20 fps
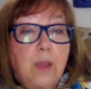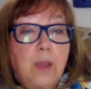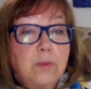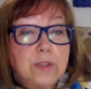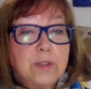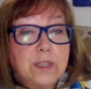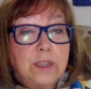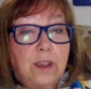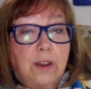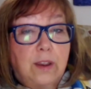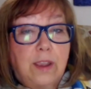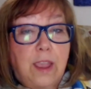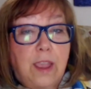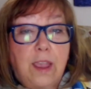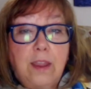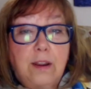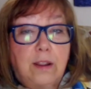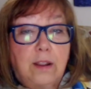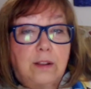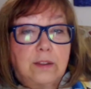a young
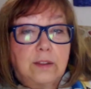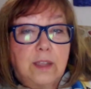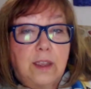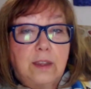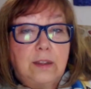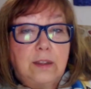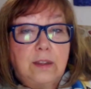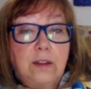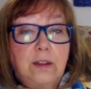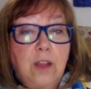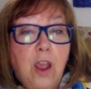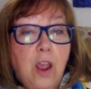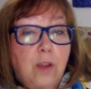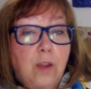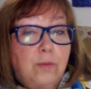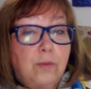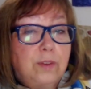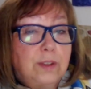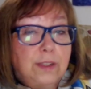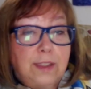adult, I did not
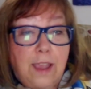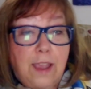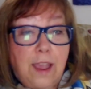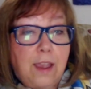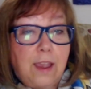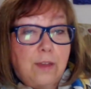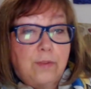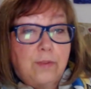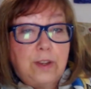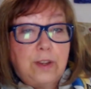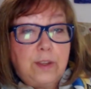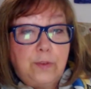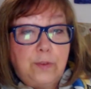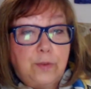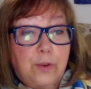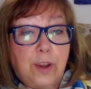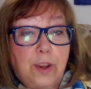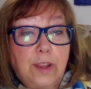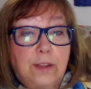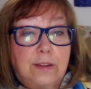really have any
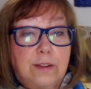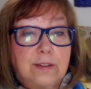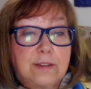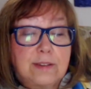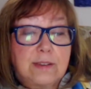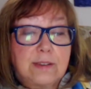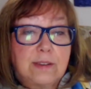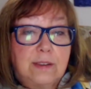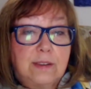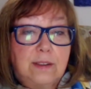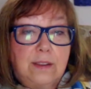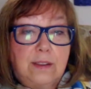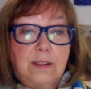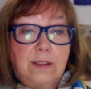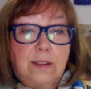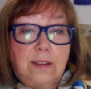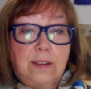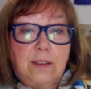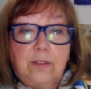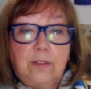friends.
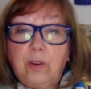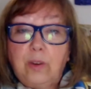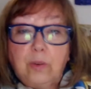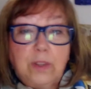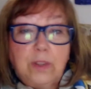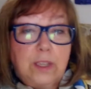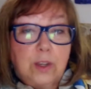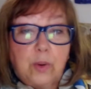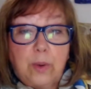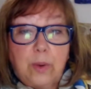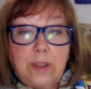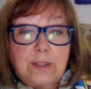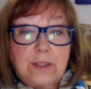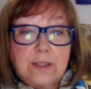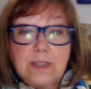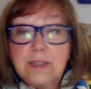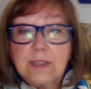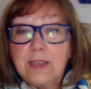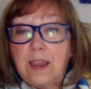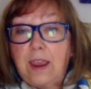The only
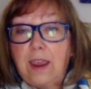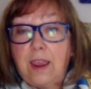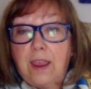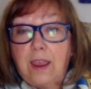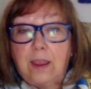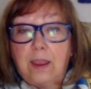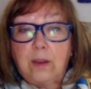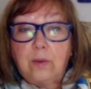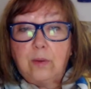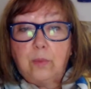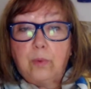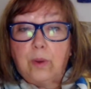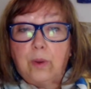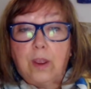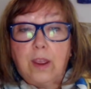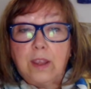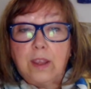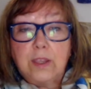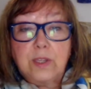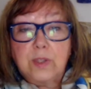acquaintances I had, I
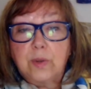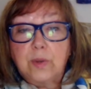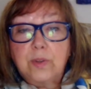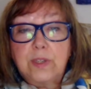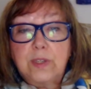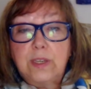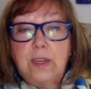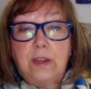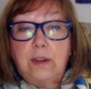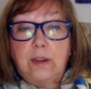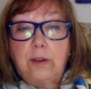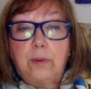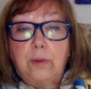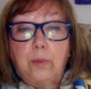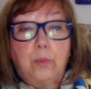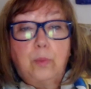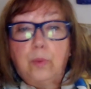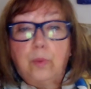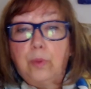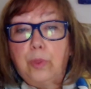associated
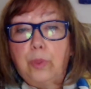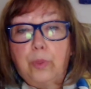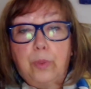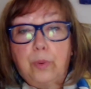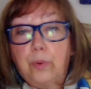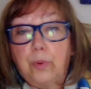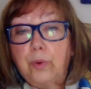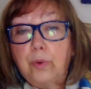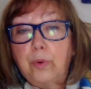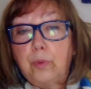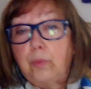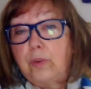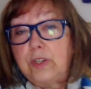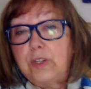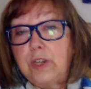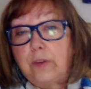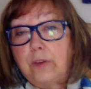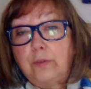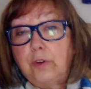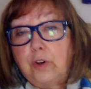through
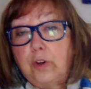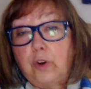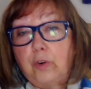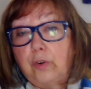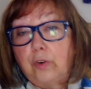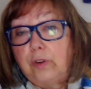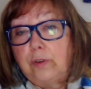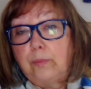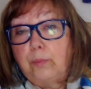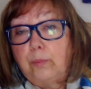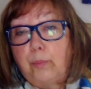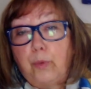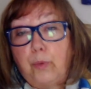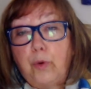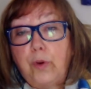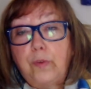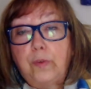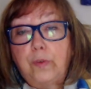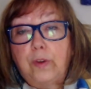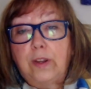whichever current
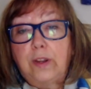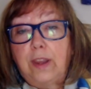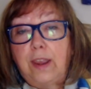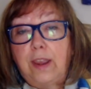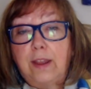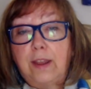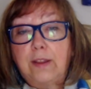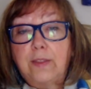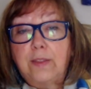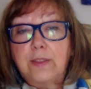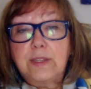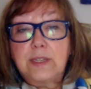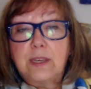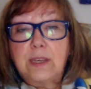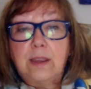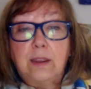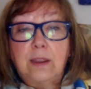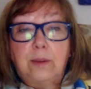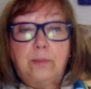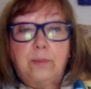boyfriend I had at the
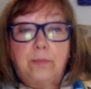time.